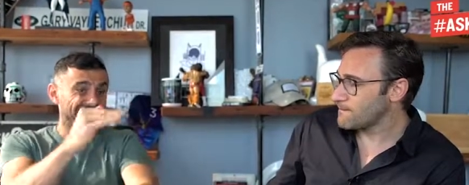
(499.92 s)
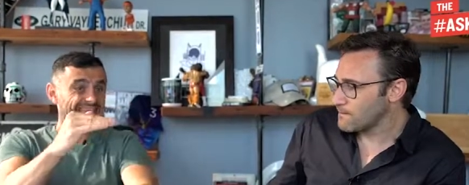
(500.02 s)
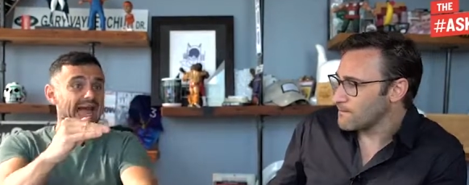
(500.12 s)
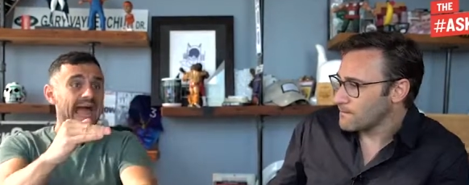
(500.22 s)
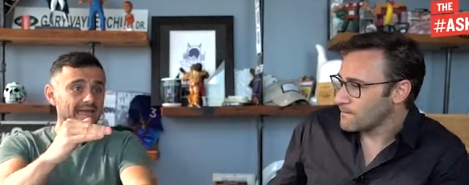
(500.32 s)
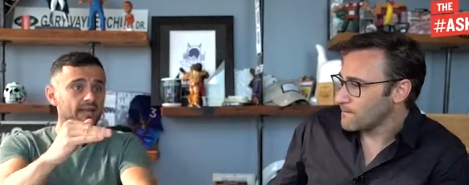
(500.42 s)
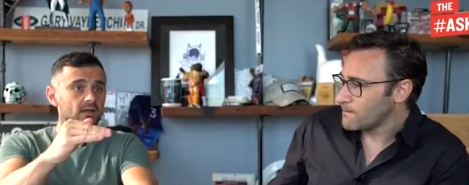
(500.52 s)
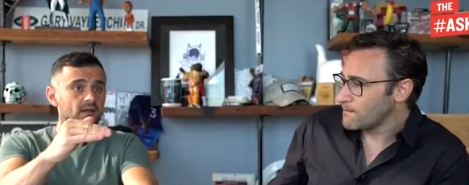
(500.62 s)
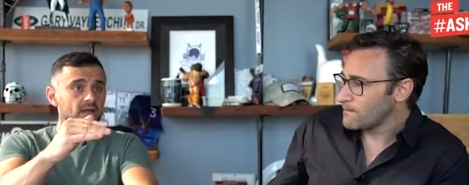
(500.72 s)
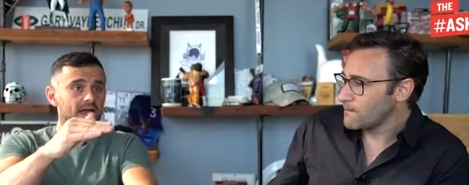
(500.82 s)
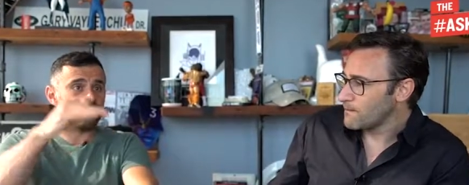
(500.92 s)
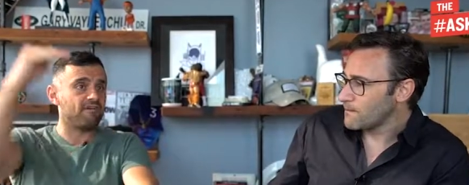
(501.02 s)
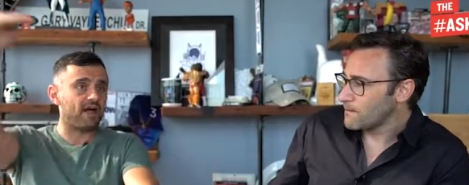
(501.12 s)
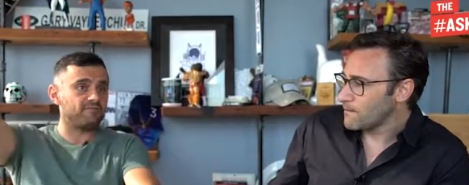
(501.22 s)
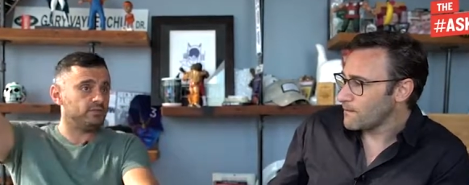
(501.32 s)
Speaker 1: today, and
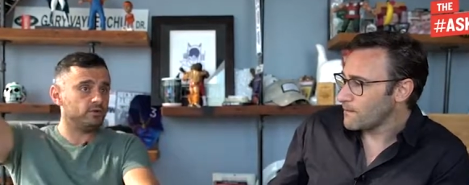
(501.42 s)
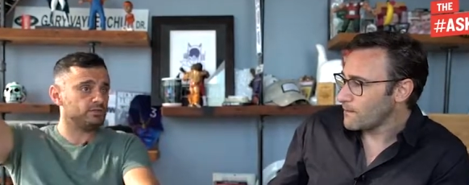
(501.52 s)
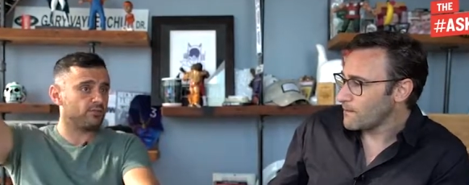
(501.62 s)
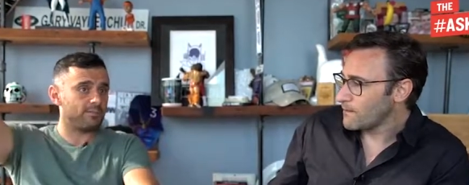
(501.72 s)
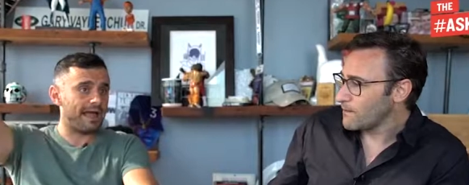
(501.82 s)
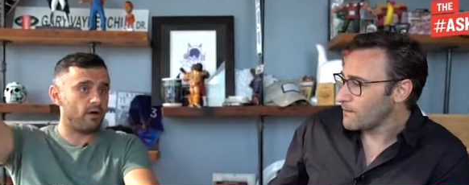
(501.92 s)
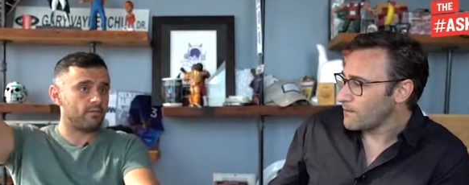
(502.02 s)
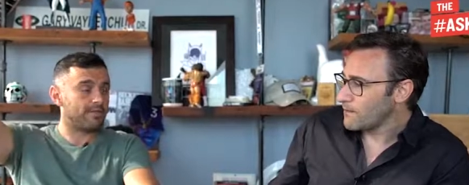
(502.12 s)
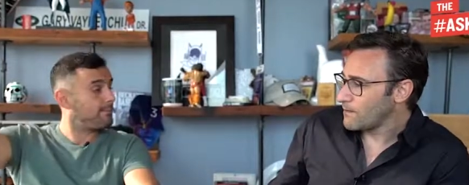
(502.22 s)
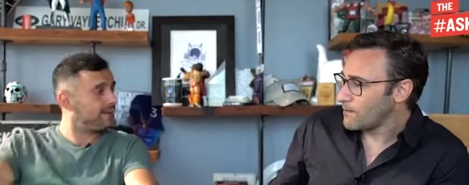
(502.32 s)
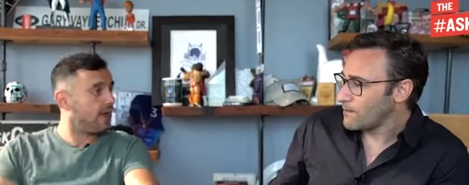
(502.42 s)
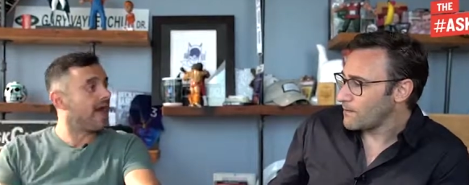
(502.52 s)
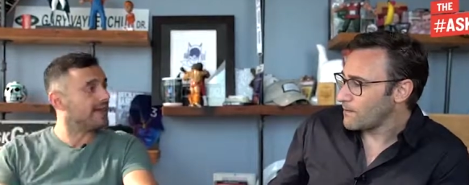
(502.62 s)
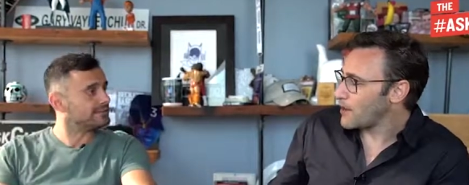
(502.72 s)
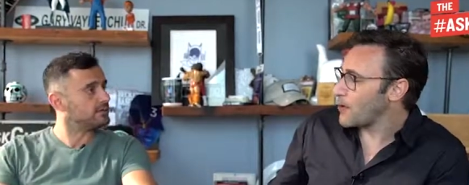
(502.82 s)
five years from now, they may
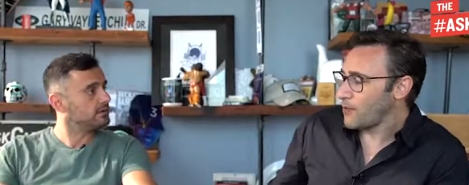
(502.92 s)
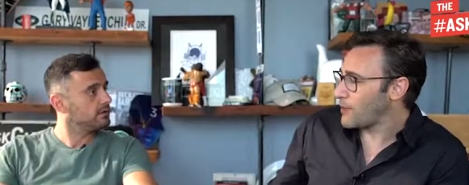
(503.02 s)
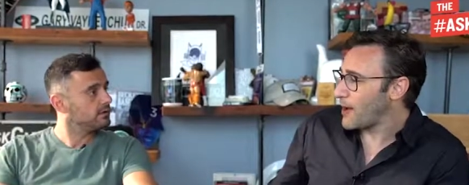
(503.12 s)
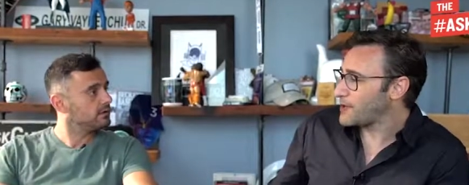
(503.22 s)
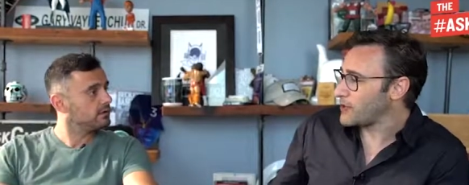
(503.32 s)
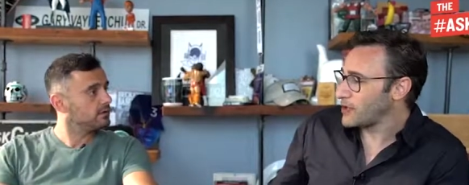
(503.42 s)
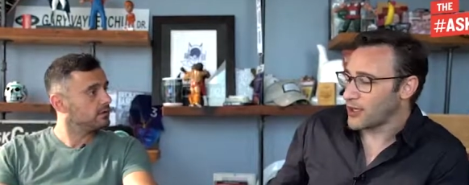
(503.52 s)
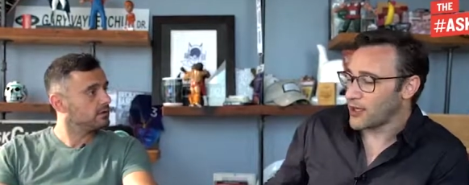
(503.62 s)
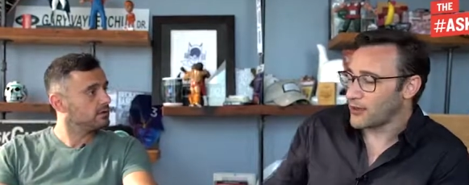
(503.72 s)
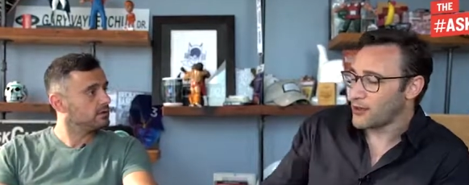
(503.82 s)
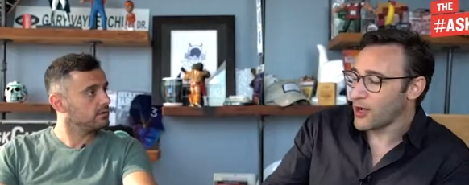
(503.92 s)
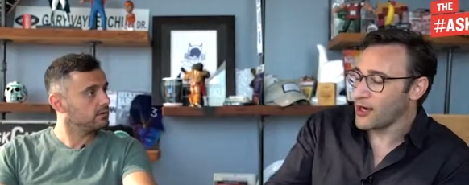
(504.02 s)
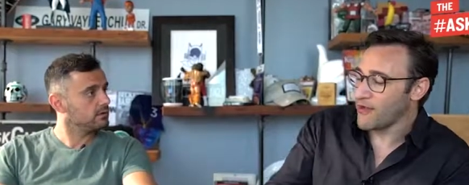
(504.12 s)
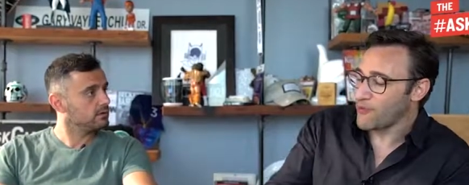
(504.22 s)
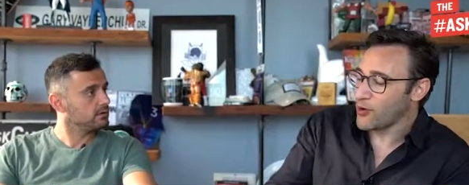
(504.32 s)
not.
Speaker 2: No, absolutely not.
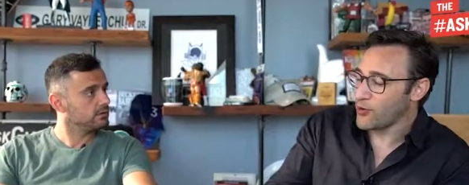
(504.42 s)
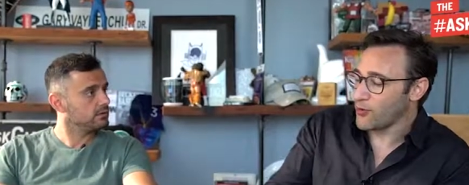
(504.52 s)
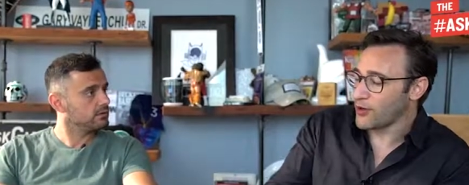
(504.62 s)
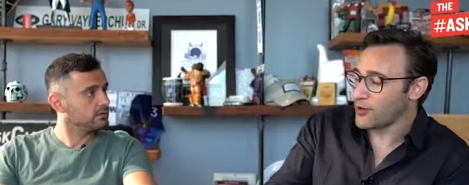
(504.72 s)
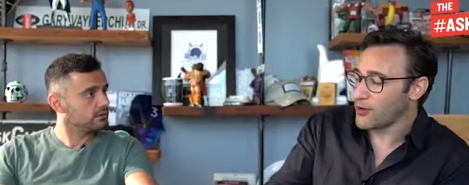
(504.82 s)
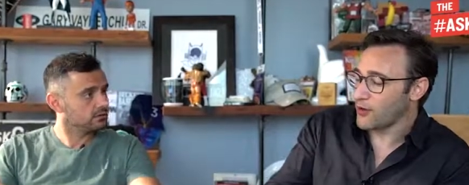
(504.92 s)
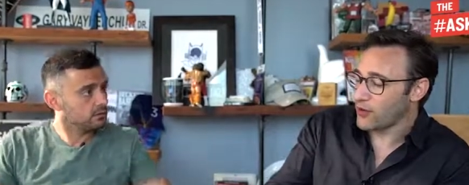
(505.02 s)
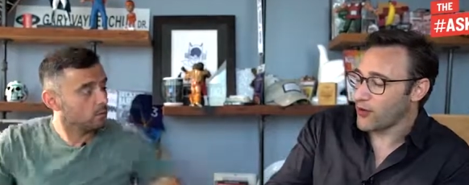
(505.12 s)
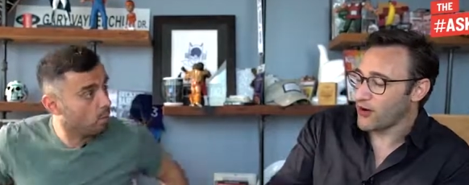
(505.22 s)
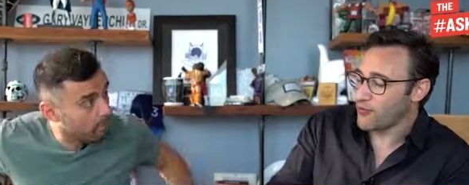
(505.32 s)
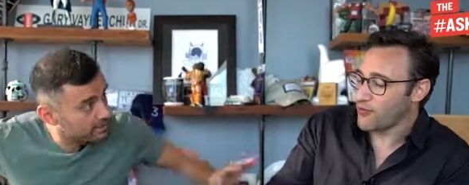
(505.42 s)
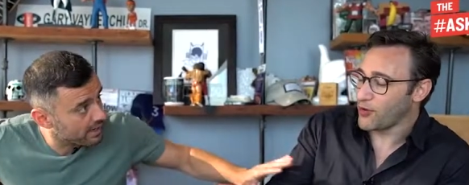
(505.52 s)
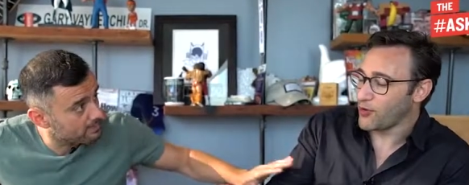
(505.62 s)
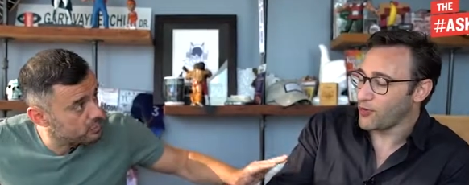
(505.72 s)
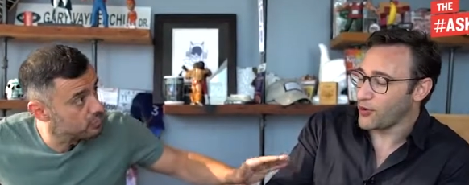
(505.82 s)
Not if both organ. No, not One more
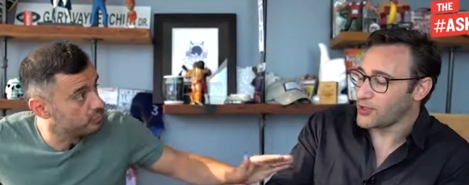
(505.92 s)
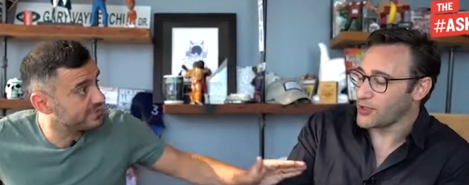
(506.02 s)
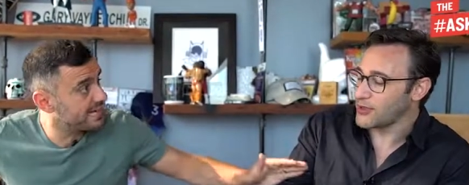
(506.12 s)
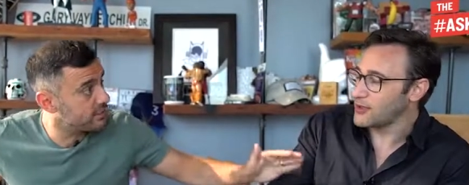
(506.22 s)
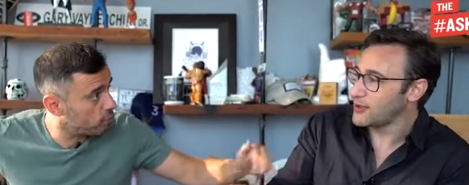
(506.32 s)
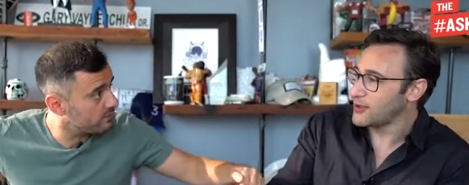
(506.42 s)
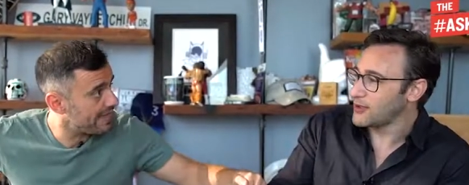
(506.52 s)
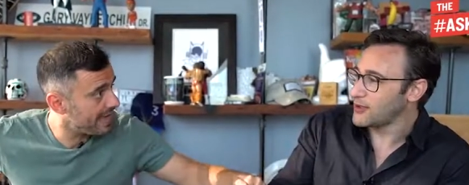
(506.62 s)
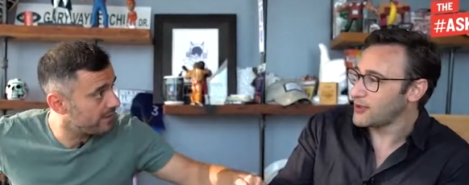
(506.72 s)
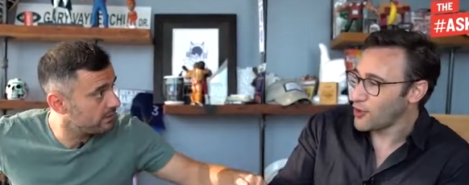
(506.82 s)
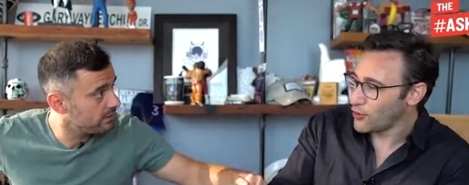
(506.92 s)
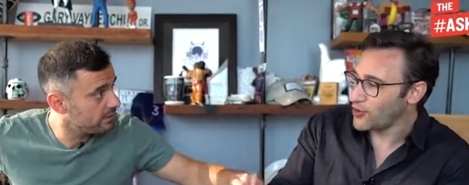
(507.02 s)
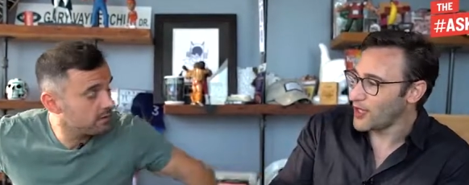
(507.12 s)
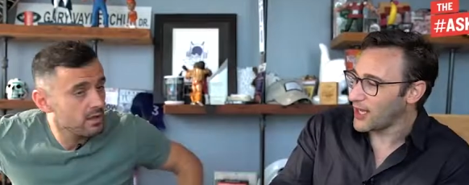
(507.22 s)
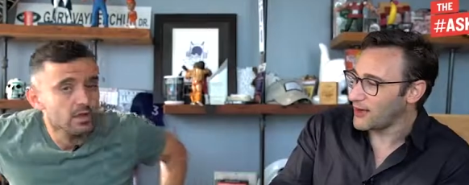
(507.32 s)
time. You, are saying no to that. No
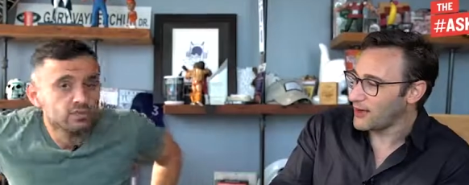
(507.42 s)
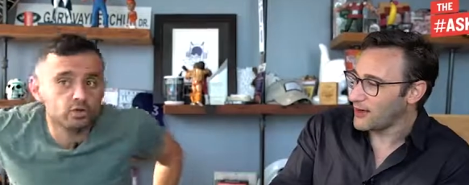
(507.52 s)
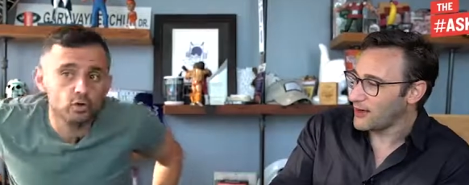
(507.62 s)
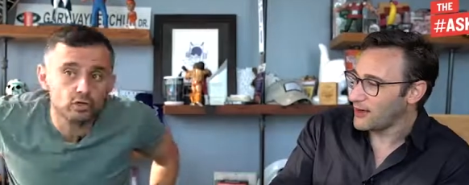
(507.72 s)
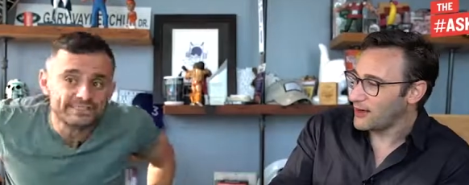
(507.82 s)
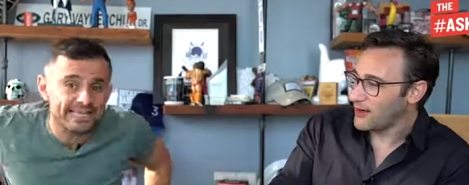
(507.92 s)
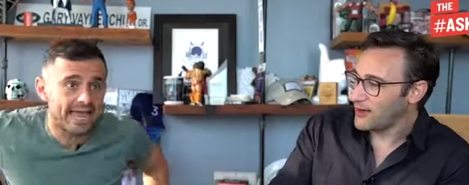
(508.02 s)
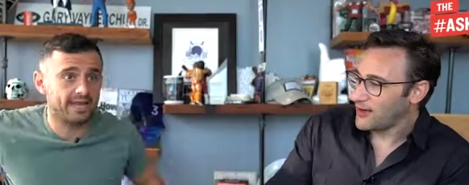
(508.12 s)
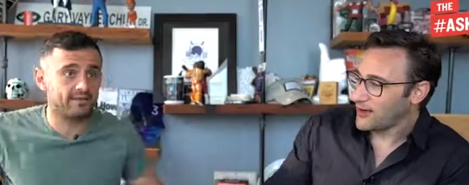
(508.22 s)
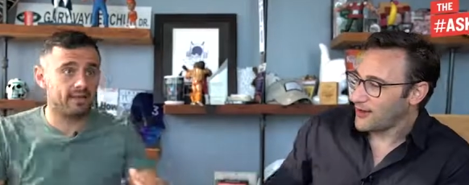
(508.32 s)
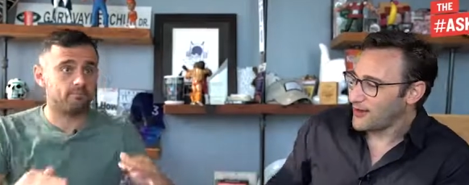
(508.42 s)
to that.
Speaker 1: So you're saying